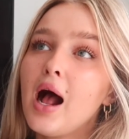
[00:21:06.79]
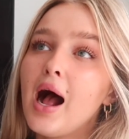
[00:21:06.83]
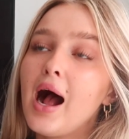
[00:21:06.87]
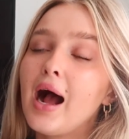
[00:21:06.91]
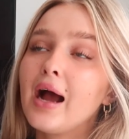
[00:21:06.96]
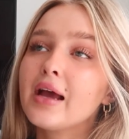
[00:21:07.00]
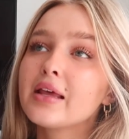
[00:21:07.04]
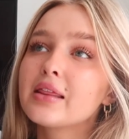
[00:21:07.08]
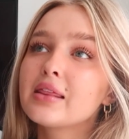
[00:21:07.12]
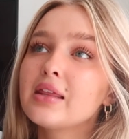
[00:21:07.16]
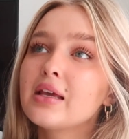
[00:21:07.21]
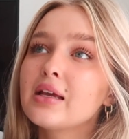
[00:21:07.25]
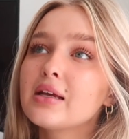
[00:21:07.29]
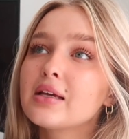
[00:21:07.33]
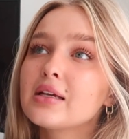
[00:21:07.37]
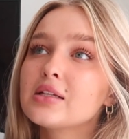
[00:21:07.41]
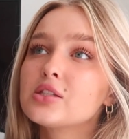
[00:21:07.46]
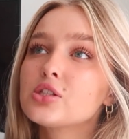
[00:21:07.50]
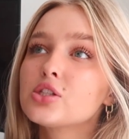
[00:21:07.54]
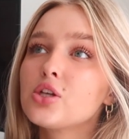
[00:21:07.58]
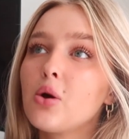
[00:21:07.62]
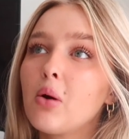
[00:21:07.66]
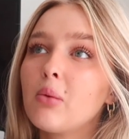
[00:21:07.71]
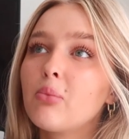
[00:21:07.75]
I think
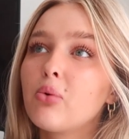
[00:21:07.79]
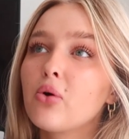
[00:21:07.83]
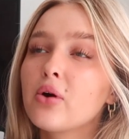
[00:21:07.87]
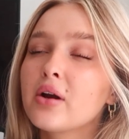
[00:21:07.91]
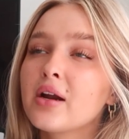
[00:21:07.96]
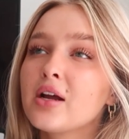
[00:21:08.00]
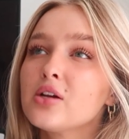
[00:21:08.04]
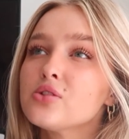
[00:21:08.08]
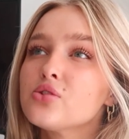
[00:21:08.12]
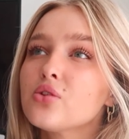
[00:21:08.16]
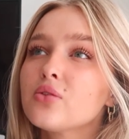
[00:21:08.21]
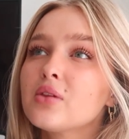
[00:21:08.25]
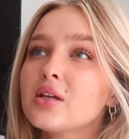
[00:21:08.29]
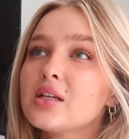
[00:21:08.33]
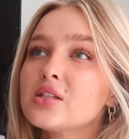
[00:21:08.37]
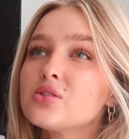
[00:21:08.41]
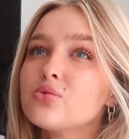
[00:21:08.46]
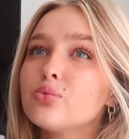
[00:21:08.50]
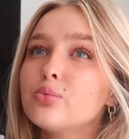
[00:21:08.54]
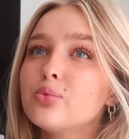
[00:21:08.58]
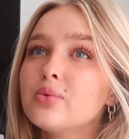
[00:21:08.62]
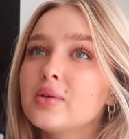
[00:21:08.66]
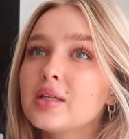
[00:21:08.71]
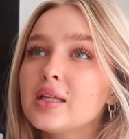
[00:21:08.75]
it's so important. I also think it's
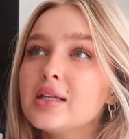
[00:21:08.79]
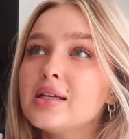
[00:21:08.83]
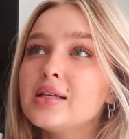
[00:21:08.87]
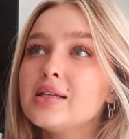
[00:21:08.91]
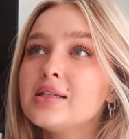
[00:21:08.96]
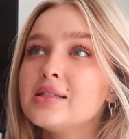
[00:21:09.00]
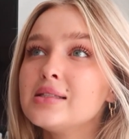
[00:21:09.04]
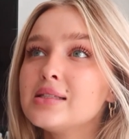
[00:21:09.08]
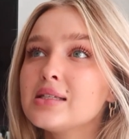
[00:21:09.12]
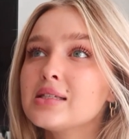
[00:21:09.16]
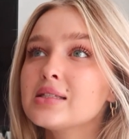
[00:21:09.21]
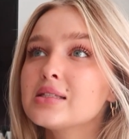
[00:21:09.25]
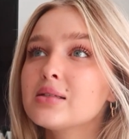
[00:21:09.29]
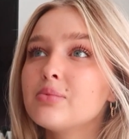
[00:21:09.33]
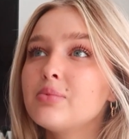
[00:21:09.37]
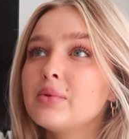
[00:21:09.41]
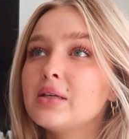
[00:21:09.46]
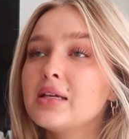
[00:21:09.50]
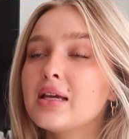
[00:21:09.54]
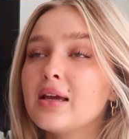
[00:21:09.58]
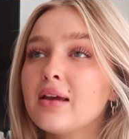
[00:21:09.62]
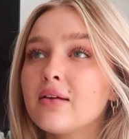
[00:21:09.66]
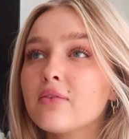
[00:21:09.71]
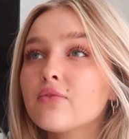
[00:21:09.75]
really easy to be
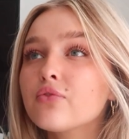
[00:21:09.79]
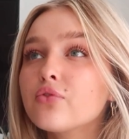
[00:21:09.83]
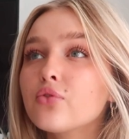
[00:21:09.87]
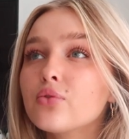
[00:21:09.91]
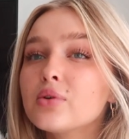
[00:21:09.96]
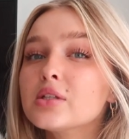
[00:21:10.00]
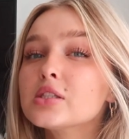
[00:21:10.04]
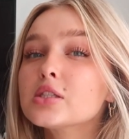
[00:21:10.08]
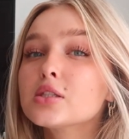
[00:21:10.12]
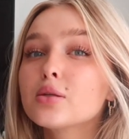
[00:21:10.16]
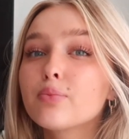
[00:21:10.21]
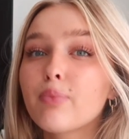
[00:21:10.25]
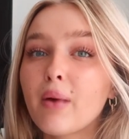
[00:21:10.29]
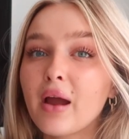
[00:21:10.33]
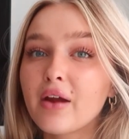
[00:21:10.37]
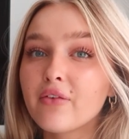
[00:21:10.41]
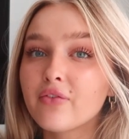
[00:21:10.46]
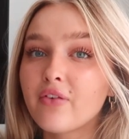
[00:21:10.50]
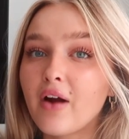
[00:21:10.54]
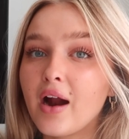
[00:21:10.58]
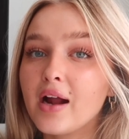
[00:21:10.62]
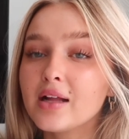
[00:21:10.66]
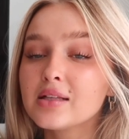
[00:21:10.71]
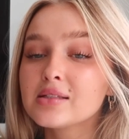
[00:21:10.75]
influenced by
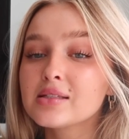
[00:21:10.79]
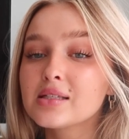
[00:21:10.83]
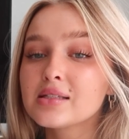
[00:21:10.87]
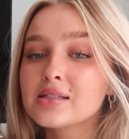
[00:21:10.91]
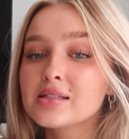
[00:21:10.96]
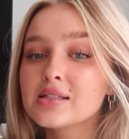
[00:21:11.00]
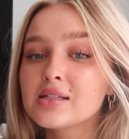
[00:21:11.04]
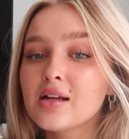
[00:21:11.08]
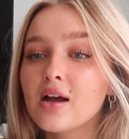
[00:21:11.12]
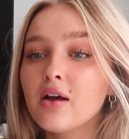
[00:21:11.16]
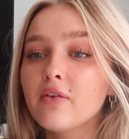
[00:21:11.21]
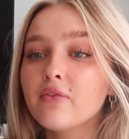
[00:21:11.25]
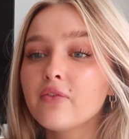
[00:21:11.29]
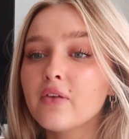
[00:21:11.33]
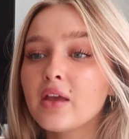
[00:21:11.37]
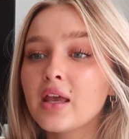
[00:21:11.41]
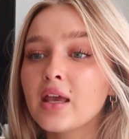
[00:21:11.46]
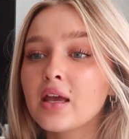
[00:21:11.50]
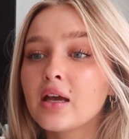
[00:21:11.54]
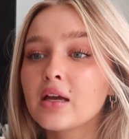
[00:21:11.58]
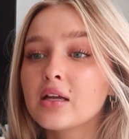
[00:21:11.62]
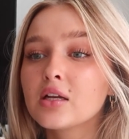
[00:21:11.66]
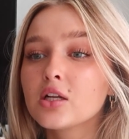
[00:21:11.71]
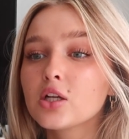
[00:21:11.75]
friends and stuff,
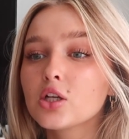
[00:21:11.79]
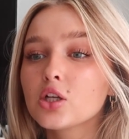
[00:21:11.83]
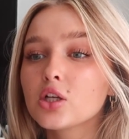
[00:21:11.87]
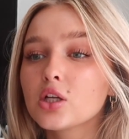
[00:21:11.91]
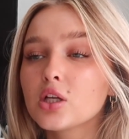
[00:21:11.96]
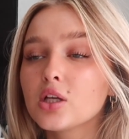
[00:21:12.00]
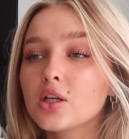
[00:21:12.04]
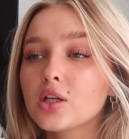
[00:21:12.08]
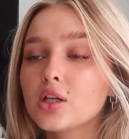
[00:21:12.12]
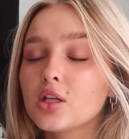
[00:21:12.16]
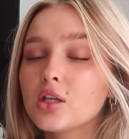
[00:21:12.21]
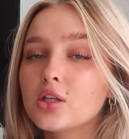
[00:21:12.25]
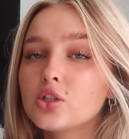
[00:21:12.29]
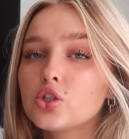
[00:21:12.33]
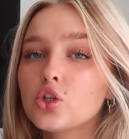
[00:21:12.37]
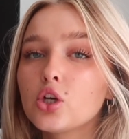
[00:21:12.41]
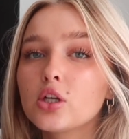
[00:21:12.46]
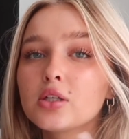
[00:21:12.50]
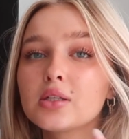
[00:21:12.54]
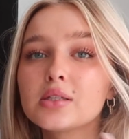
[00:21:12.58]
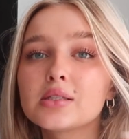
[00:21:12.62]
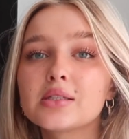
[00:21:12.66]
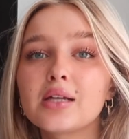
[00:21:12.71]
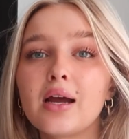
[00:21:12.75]
and
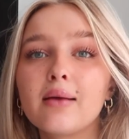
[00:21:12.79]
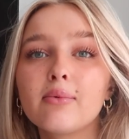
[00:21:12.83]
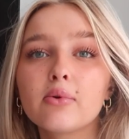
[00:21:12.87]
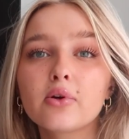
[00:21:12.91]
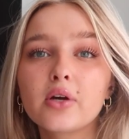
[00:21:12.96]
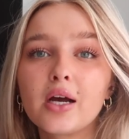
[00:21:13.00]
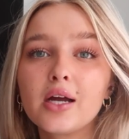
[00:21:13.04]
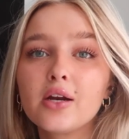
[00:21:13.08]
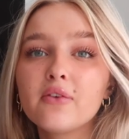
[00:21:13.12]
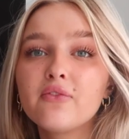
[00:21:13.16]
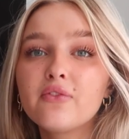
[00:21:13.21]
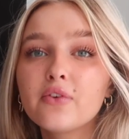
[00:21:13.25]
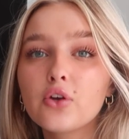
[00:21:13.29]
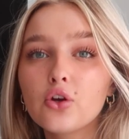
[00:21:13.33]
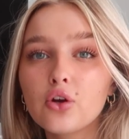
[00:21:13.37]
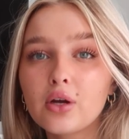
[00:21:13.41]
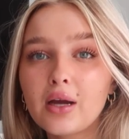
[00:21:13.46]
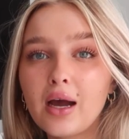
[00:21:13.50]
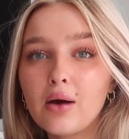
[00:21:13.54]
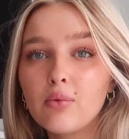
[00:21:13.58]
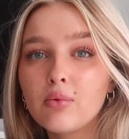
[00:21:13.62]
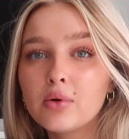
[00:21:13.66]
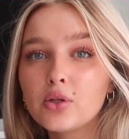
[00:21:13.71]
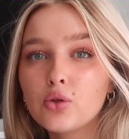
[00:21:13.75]
during this time you're kind of figuring
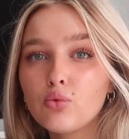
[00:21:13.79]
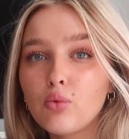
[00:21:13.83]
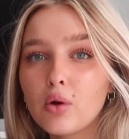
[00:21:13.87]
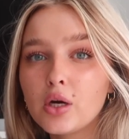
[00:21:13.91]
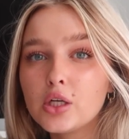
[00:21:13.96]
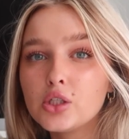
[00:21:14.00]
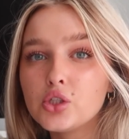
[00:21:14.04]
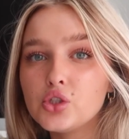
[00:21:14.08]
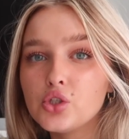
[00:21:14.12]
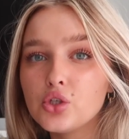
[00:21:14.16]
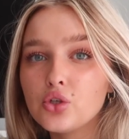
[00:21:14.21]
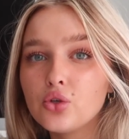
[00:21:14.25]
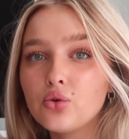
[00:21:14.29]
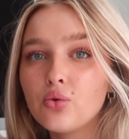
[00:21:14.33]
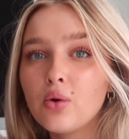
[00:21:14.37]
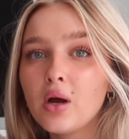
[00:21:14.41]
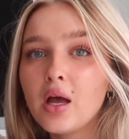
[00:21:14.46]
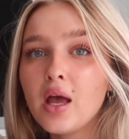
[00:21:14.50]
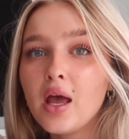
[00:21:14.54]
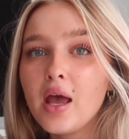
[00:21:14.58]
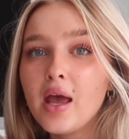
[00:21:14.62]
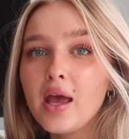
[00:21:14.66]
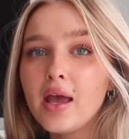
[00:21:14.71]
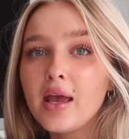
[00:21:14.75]
out what you want to do,